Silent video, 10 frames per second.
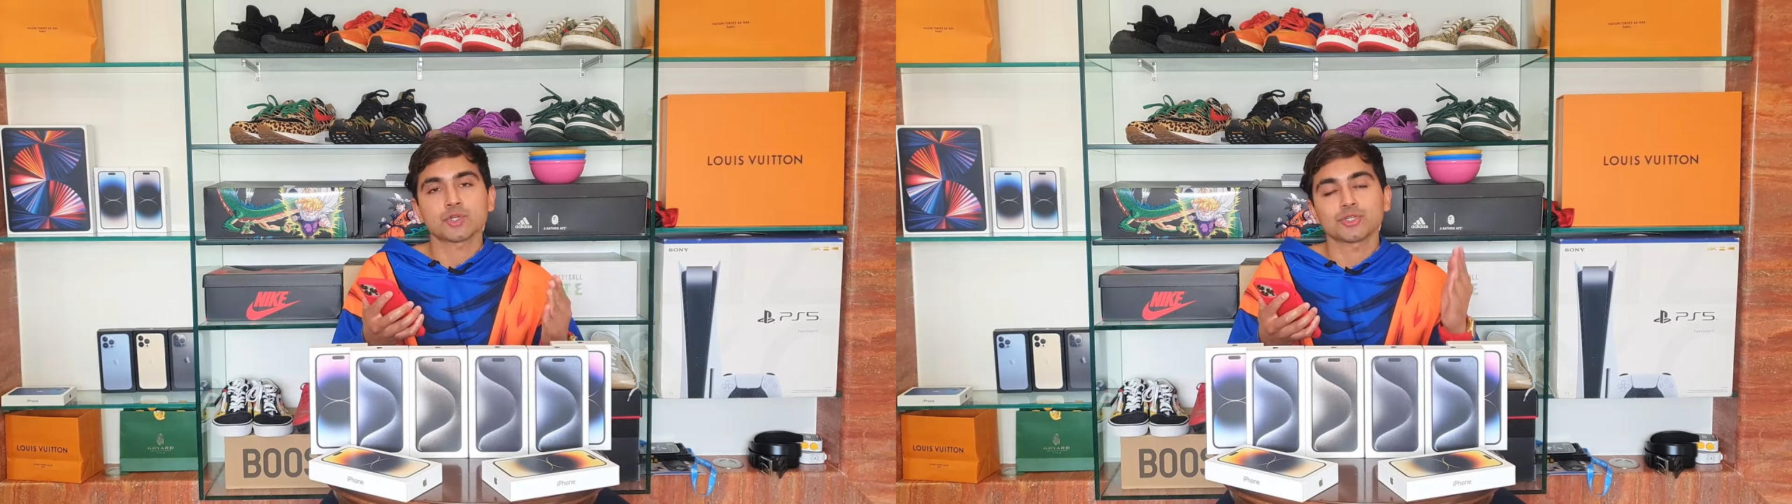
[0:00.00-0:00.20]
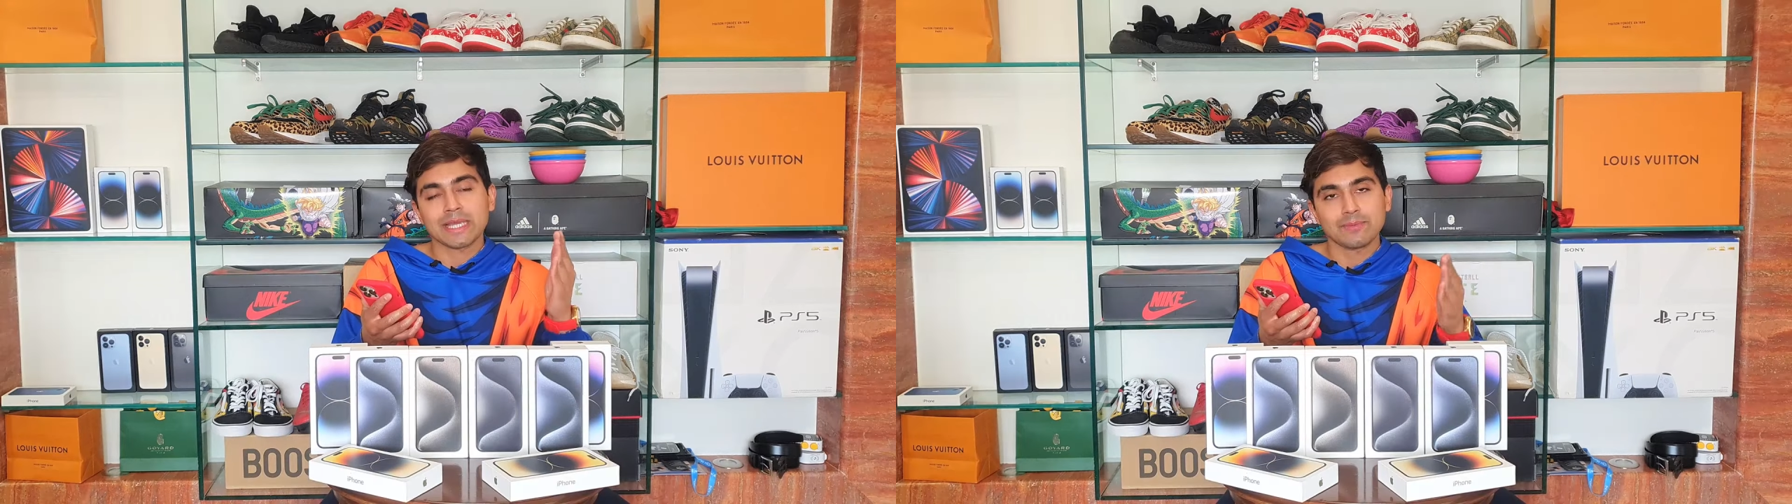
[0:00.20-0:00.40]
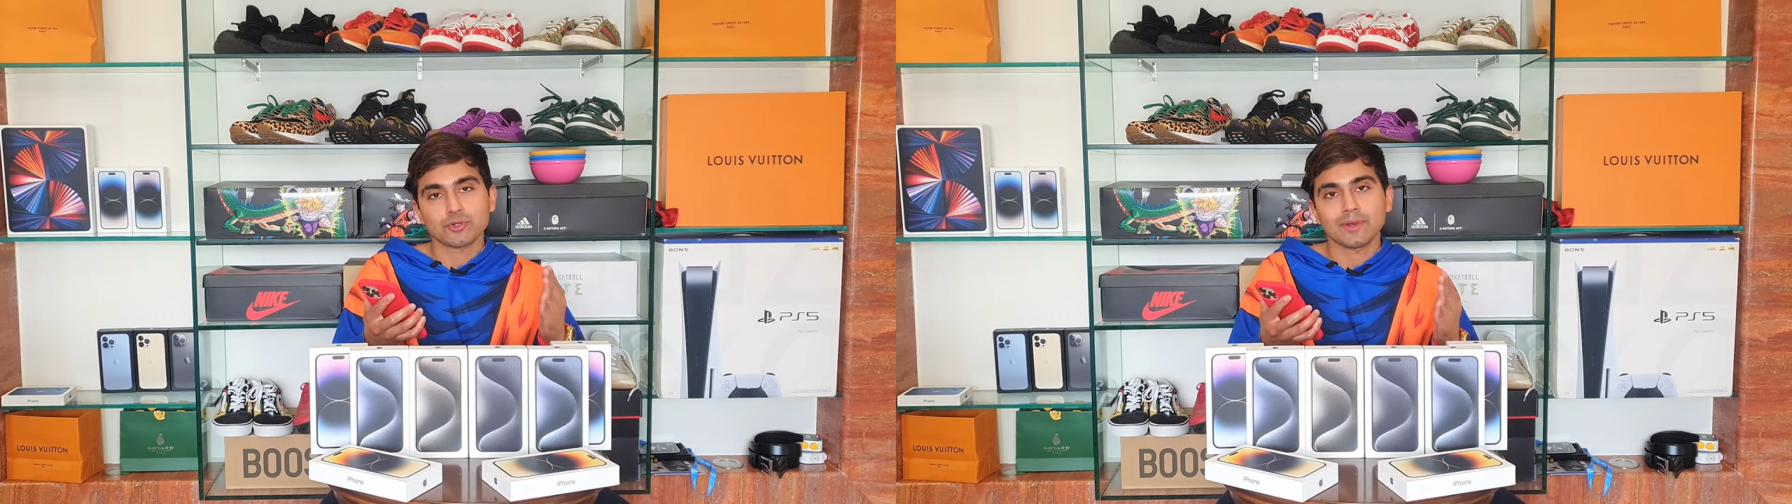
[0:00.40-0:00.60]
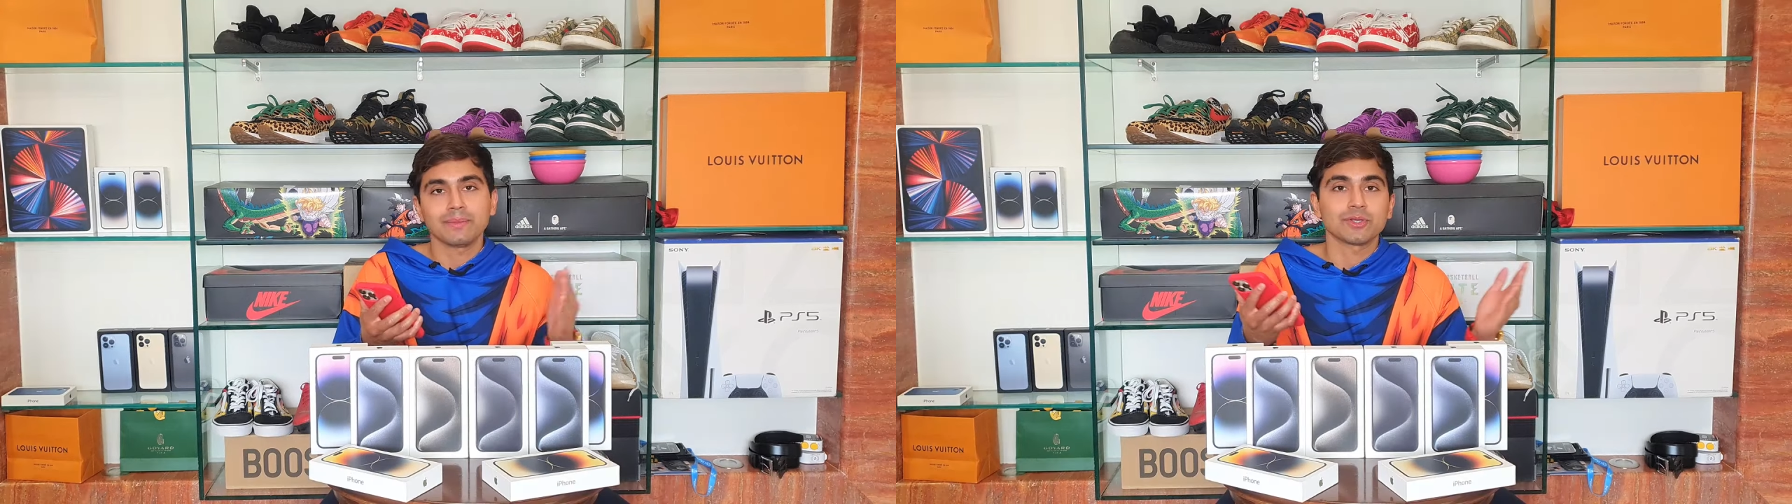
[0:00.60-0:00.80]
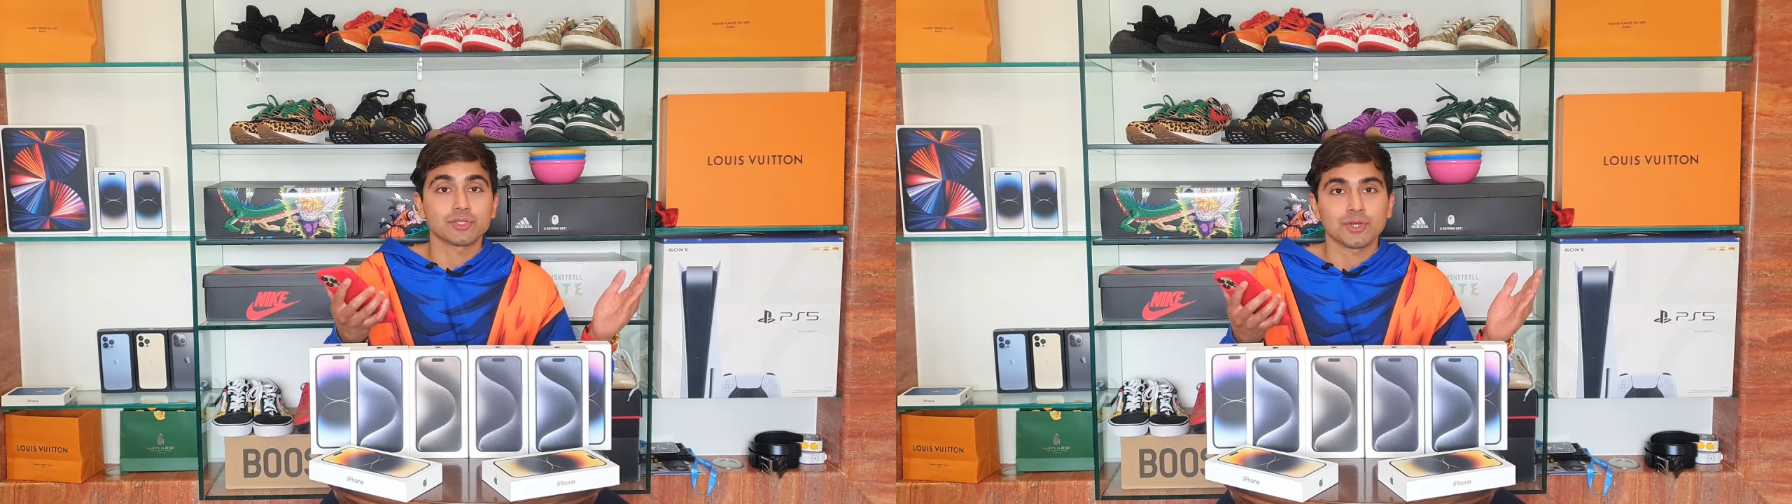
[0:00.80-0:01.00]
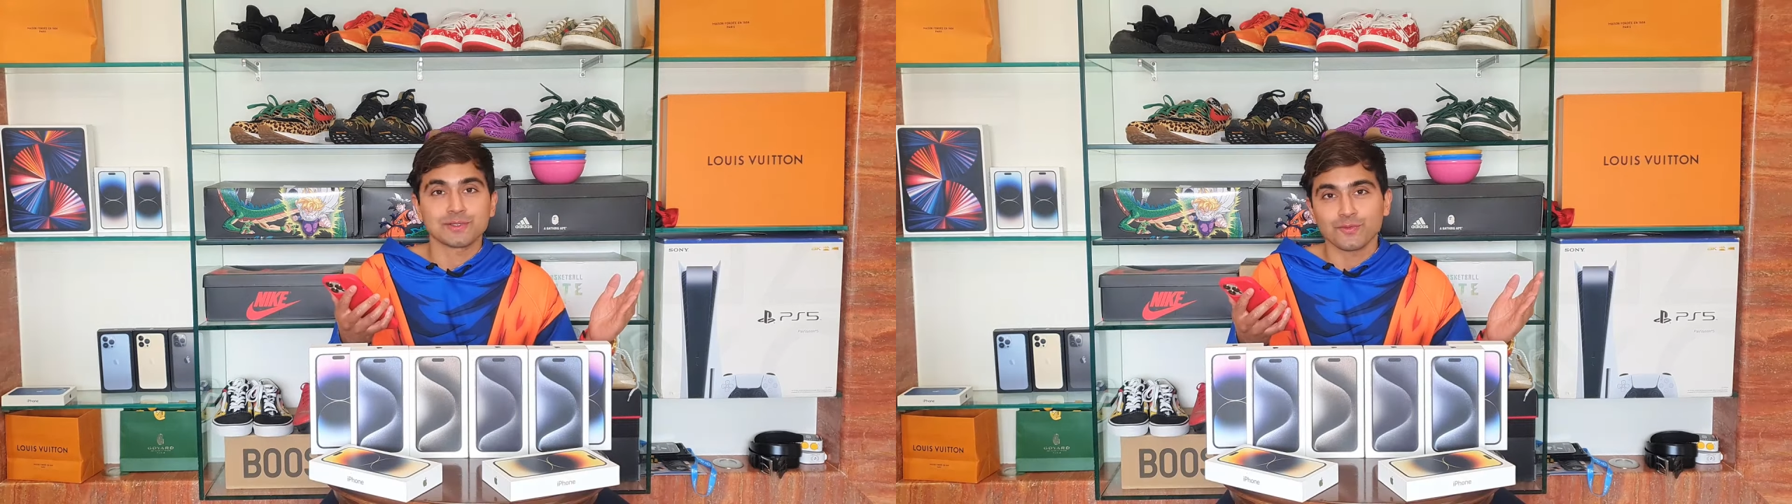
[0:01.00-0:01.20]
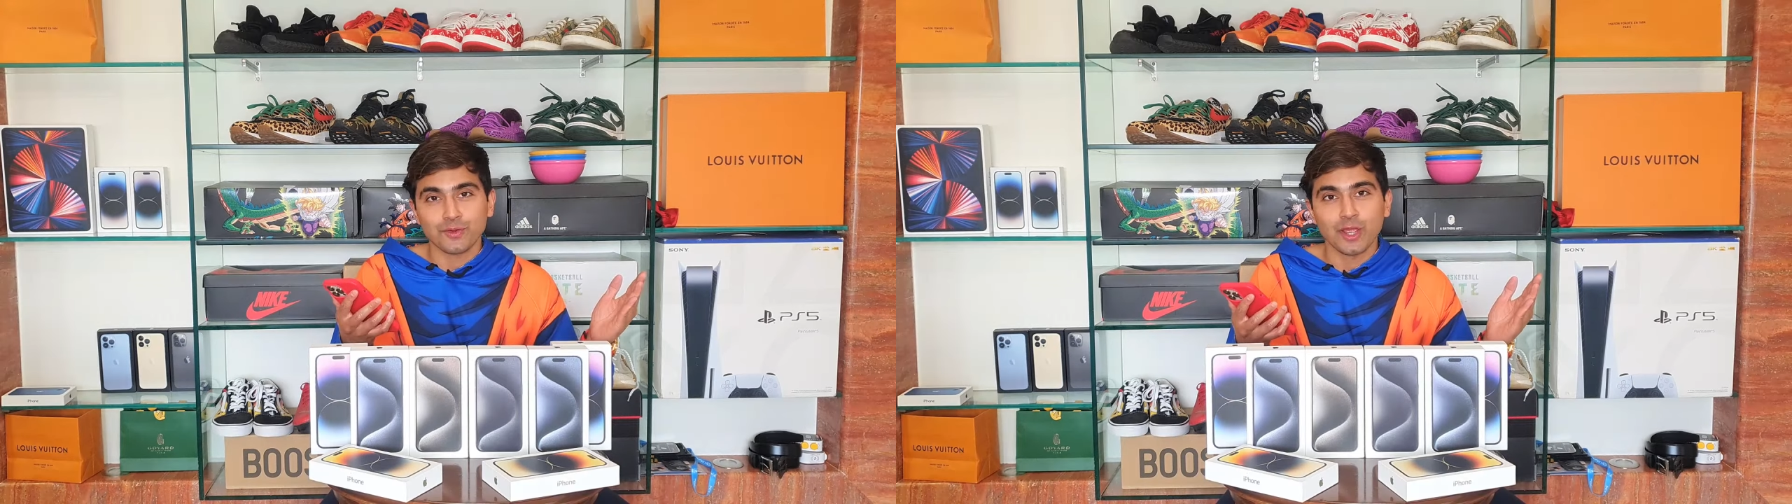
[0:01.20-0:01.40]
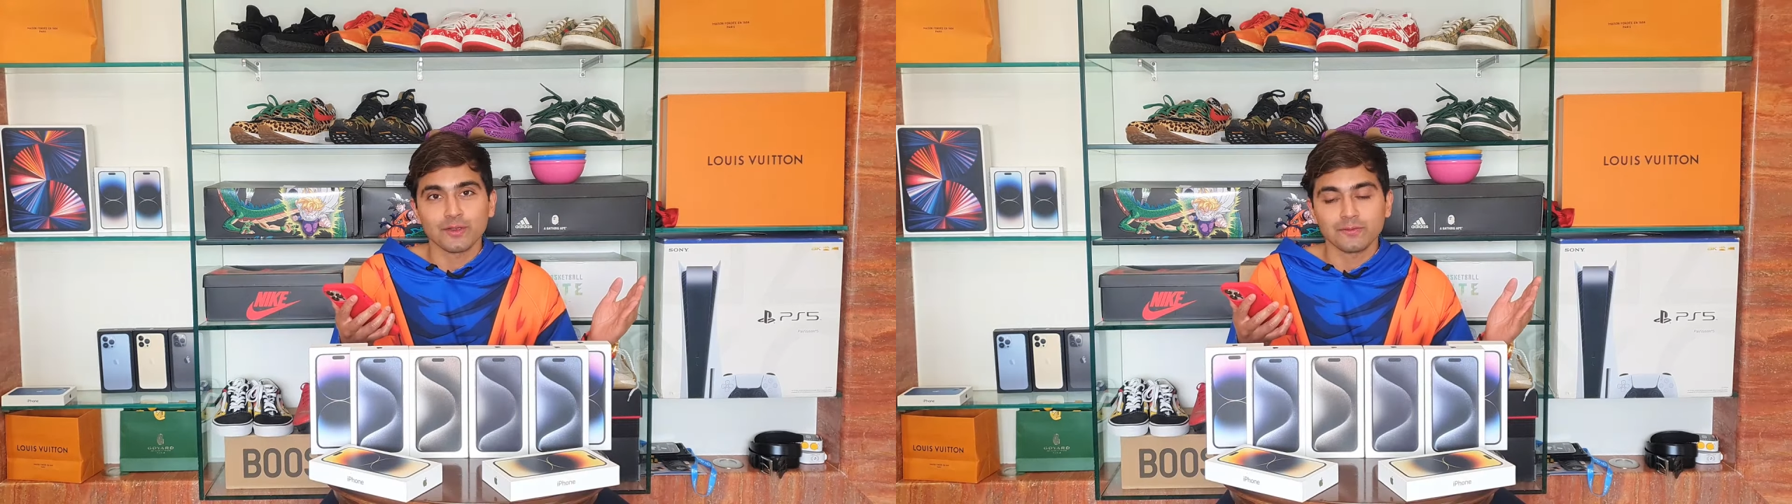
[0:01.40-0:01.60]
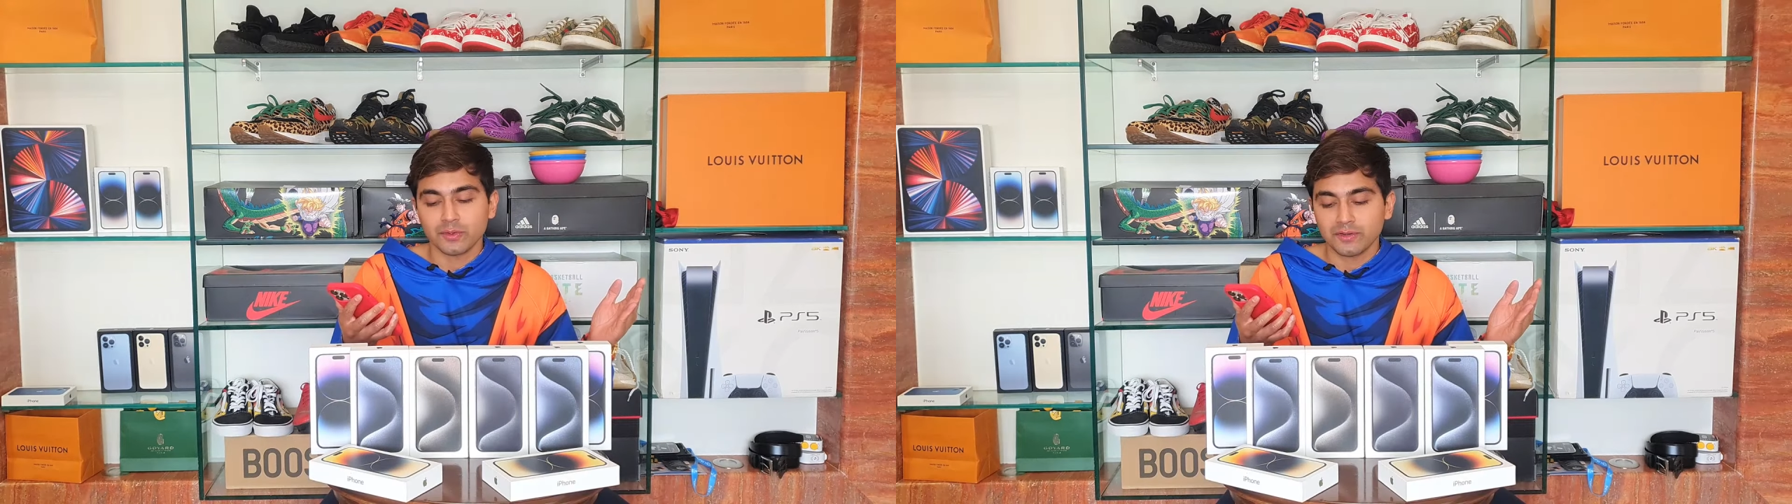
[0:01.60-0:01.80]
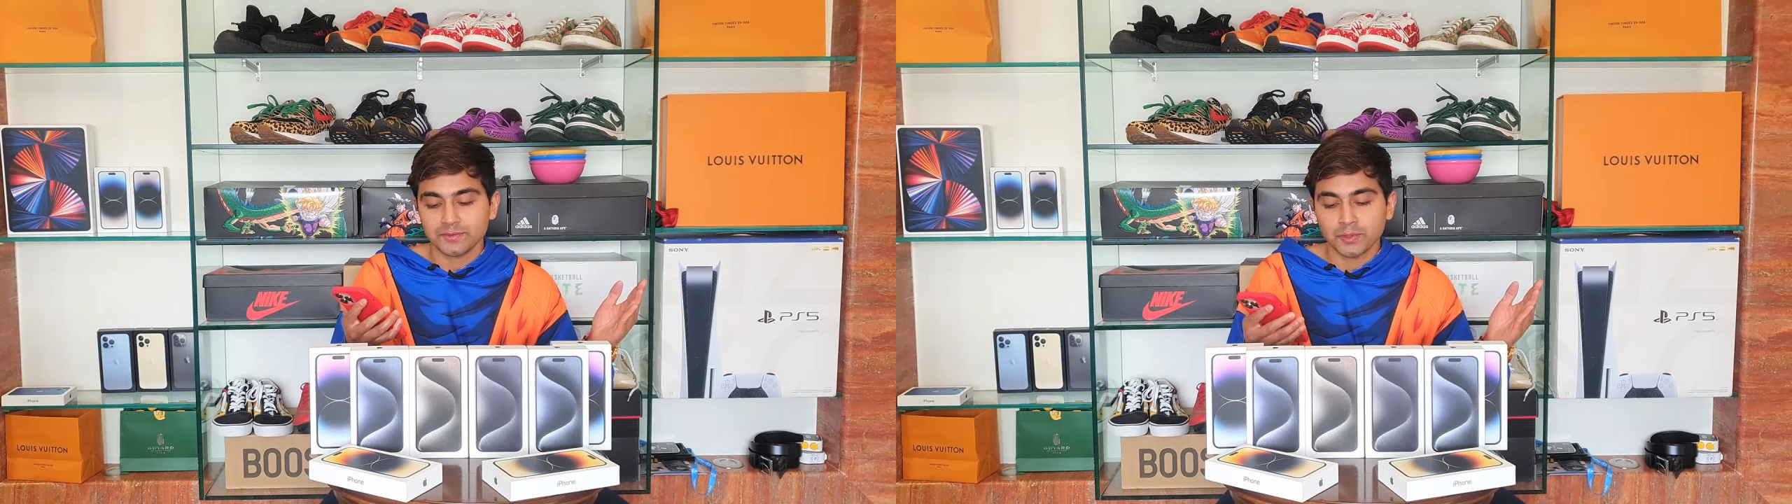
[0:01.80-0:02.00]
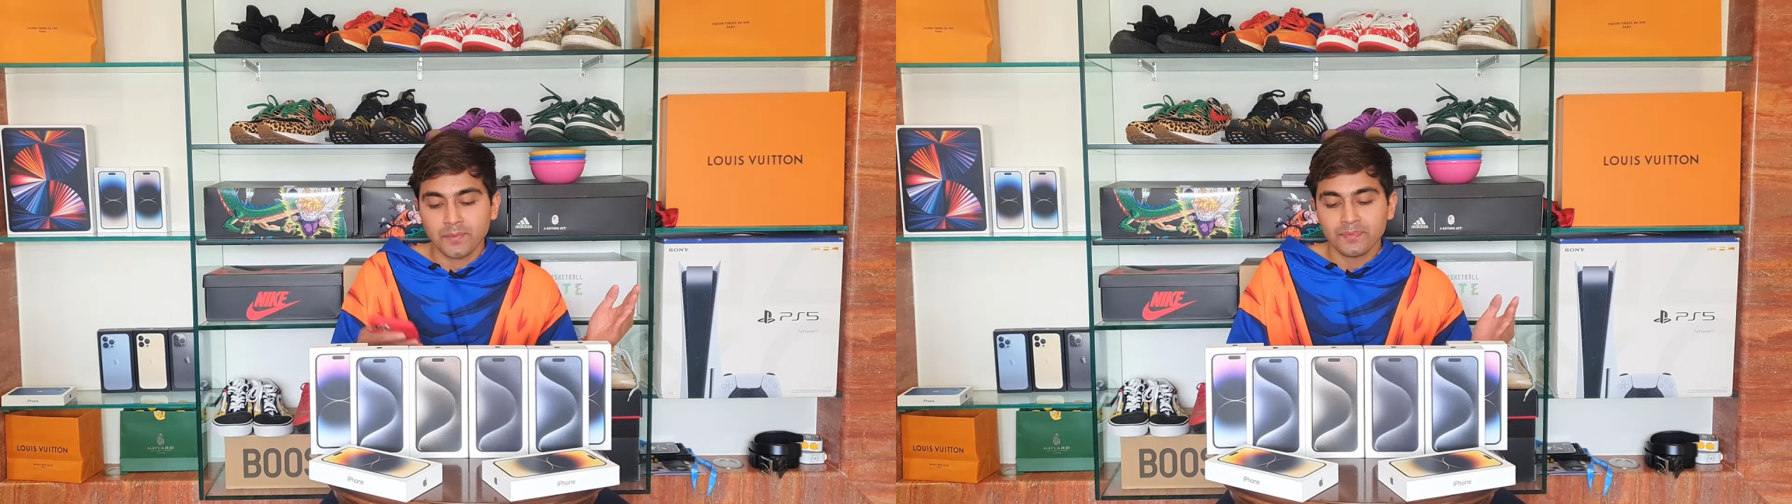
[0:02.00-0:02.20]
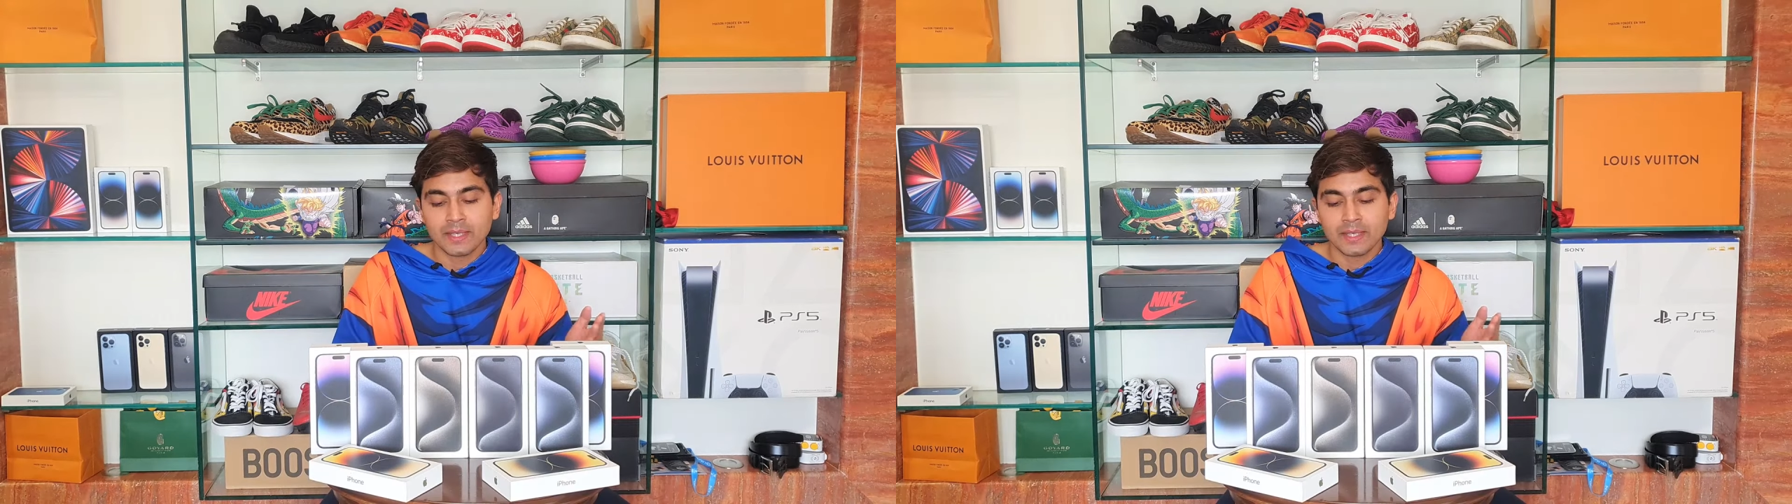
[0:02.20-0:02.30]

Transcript: sure to keep trying, because you know, it's a free iPhone after all.